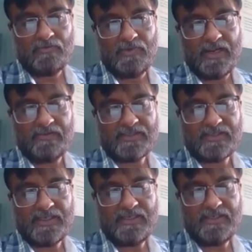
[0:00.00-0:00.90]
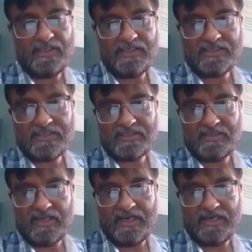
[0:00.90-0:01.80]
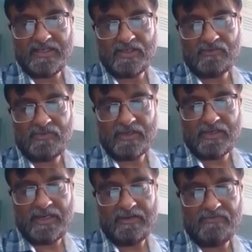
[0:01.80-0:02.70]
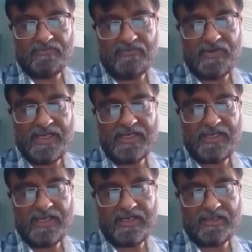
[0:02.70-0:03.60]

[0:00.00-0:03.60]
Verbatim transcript: We have seen this the addition of the caffeine in,